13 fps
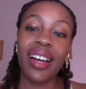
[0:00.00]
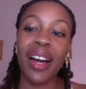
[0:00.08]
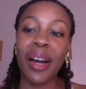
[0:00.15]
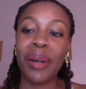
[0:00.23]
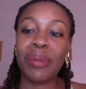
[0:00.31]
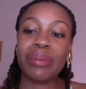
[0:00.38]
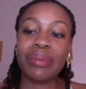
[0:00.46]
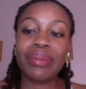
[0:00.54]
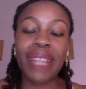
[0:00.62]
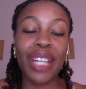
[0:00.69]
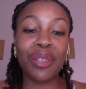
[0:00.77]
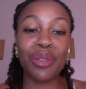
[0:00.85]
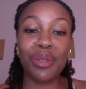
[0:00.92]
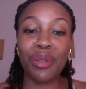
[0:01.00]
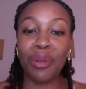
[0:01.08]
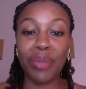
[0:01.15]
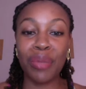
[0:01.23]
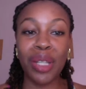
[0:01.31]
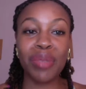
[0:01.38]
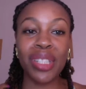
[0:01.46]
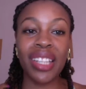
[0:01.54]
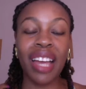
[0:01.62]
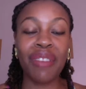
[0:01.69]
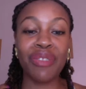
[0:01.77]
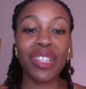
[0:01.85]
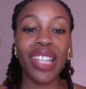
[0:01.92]
I don't know, maybe
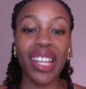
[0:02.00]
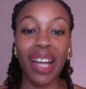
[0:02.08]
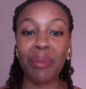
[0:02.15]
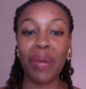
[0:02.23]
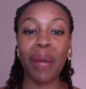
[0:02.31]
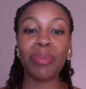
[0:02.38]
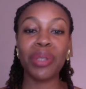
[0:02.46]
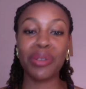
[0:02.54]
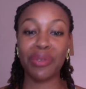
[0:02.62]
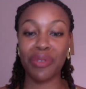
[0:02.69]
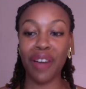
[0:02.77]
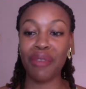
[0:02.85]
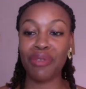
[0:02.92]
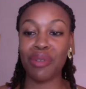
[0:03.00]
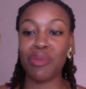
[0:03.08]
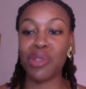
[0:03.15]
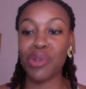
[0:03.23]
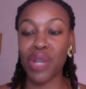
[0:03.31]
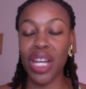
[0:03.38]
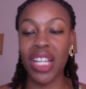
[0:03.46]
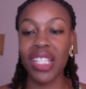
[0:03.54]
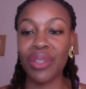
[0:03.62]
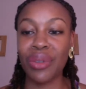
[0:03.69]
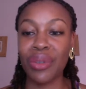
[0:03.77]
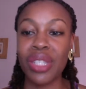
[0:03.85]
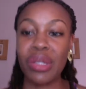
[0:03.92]
I feel like I'm a bit far from you guys.
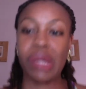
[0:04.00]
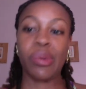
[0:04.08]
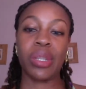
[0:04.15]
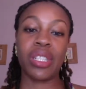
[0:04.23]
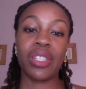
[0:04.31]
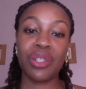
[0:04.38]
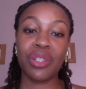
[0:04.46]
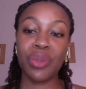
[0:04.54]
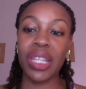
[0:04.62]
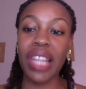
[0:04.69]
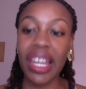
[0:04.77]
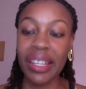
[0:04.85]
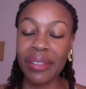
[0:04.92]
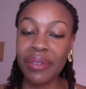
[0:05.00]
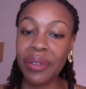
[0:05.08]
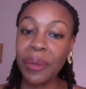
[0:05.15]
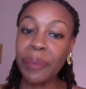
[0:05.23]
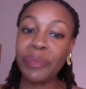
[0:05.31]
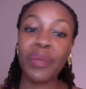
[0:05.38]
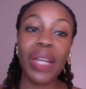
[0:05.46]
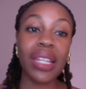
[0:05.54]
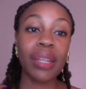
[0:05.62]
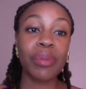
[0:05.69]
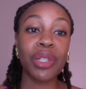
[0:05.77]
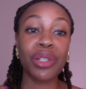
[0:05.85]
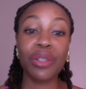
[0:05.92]
So that's why I wanted to do a live.
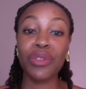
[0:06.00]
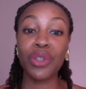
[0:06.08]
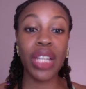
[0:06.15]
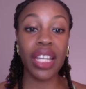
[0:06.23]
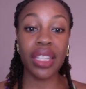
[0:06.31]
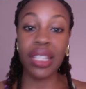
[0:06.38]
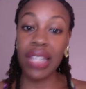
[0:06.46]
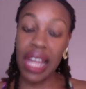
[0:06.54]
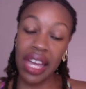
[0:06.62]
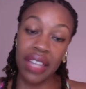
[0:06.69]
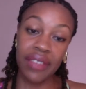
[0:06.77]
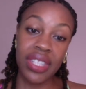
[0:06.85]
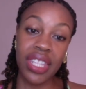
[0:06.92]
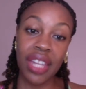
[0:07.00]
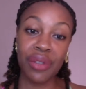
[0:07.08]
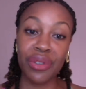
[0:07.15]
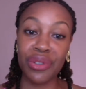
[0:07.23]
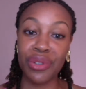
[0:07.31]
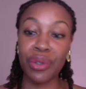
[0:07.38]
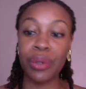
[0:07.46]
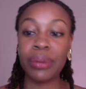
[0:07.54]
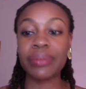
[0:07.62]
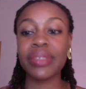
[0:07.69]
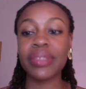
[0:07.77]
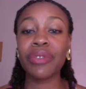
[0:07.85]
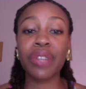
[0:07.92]
Let me know if you like the lives. And
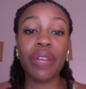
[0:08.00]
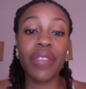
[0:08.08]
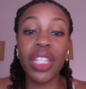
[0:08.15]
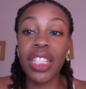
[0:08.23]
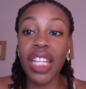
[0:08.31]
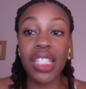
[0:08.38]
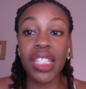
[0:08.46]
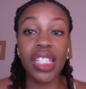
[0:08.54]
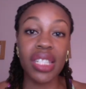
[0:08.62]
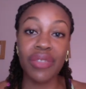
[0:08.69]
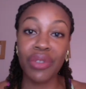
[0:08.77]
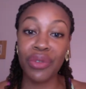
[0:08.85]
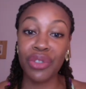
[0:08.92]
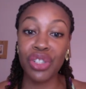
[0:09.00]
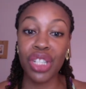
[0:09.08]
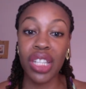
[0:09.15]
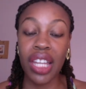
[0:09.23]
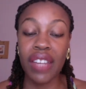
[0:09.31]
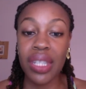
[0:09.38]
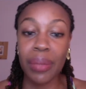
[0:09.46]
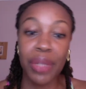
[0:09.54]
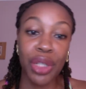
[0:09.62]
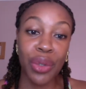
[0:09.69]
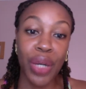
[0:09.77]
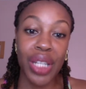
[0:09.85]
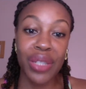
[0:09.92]
also, if you have any ideas for future lives, let me
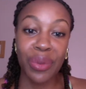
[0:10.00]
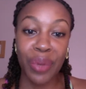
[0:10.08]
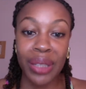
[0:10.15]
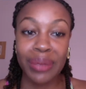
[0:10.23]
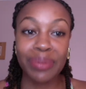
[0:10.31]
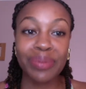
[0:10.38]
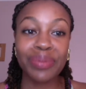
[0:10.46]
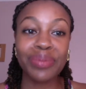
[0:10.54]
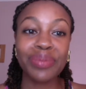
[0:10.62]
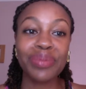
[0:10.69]
know as well.